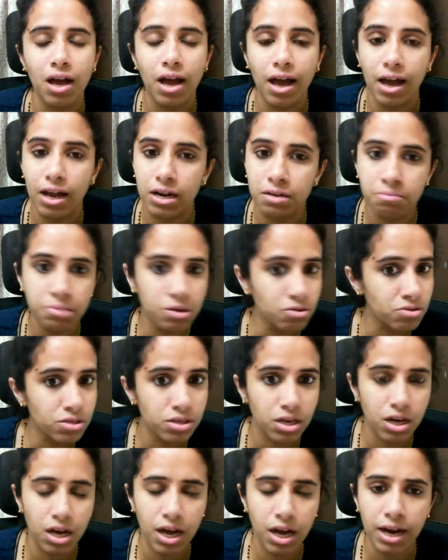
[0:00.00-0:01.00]
And because
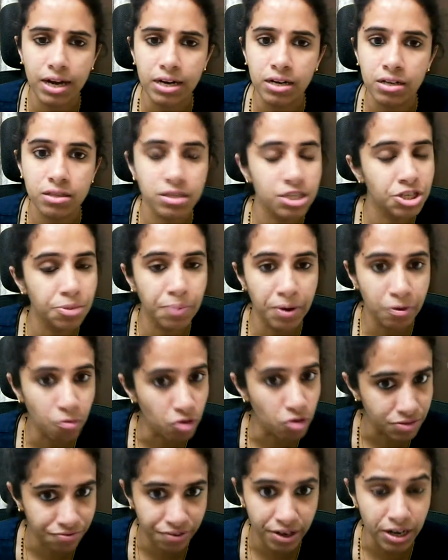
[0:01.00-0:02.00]
and the shipping
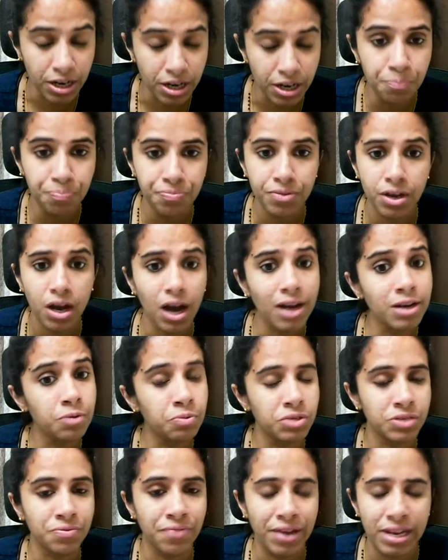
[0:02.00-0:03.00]
was free, and it
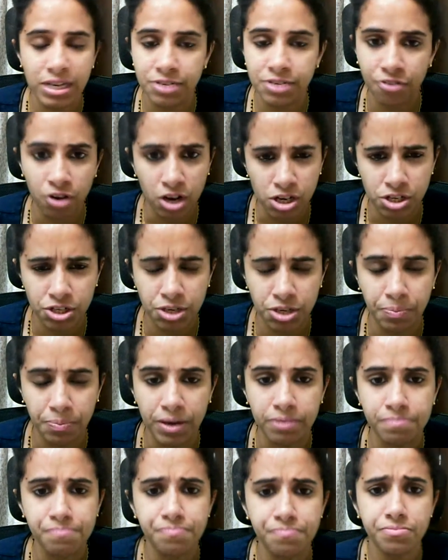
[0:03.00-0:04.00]
was a very fast
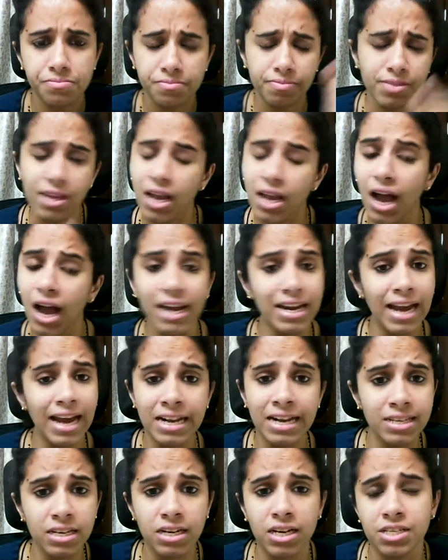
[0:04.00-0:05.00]
shipping. I
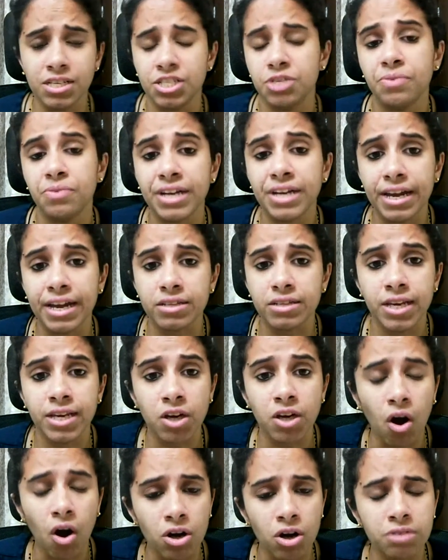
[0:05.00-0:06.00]
like the customer care. They
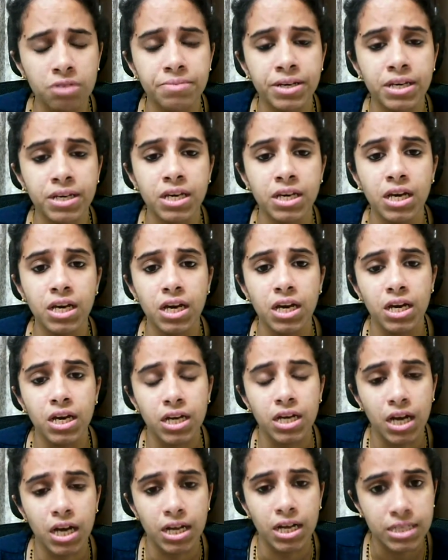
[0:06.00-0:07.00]
called me
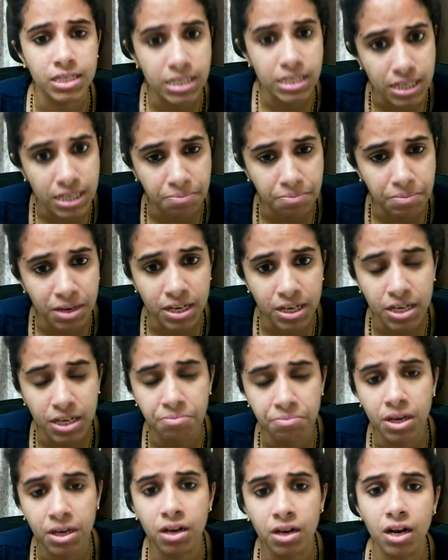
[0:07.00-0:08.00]
and they sent me an
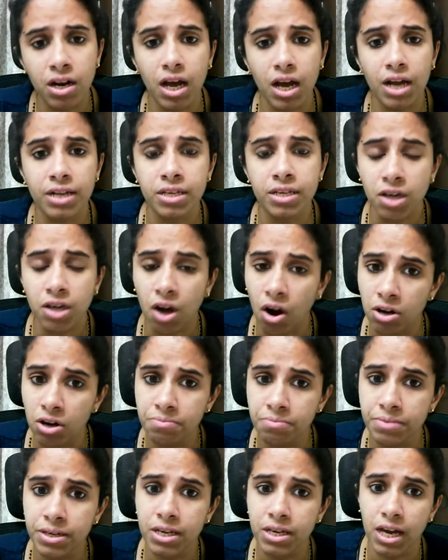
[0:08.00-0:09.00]
email, and they called
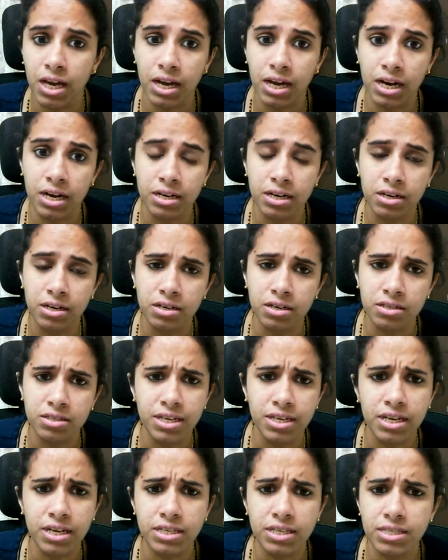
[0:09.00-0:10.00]
me, and
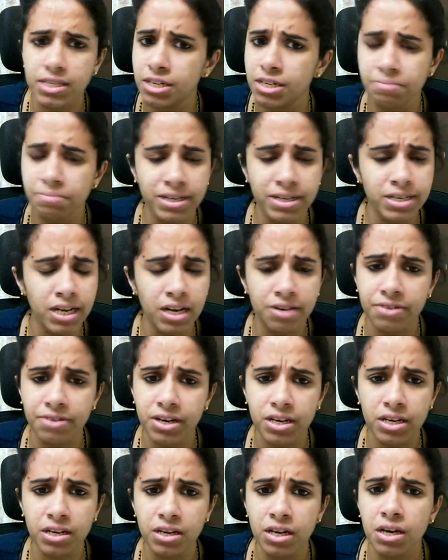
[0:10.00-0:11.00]
they sent it by
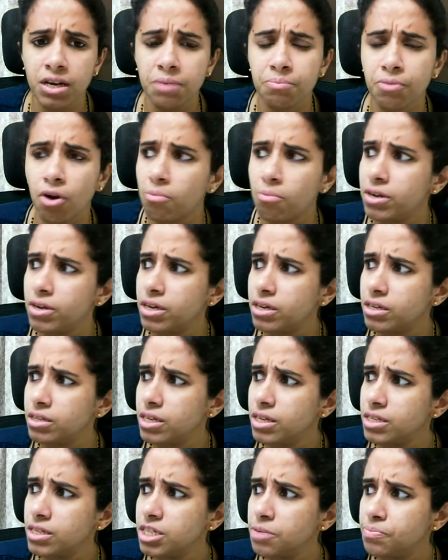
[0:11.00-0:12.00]
delivery. Probably
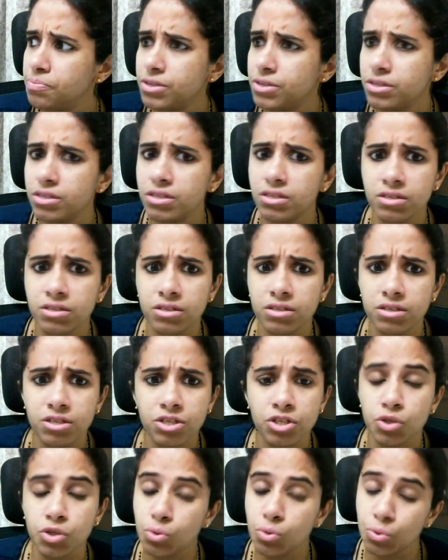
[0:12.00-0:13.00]
they shipped it in
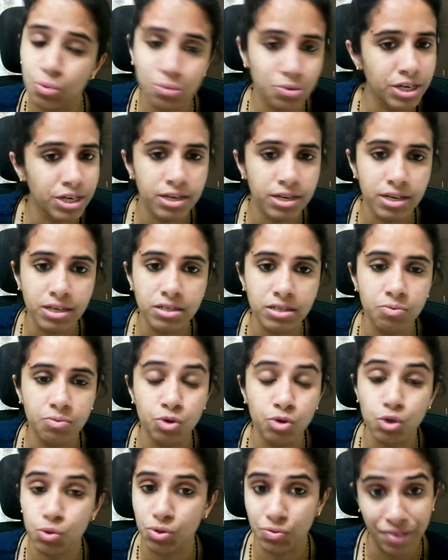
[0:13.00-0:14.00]
2 to 3 days,
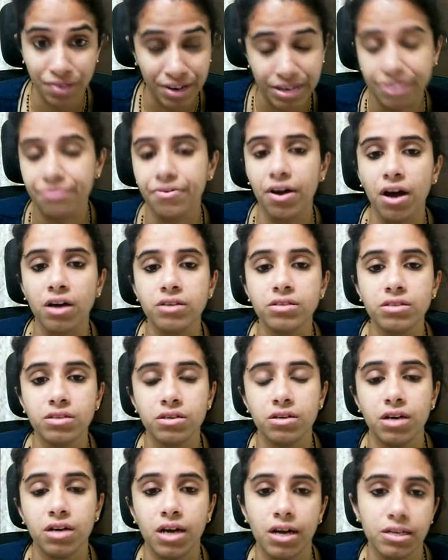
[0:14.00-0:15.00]
which was very fast
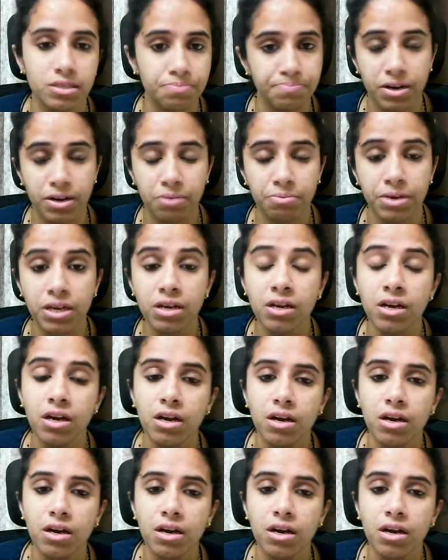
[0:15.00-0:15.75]
as per me.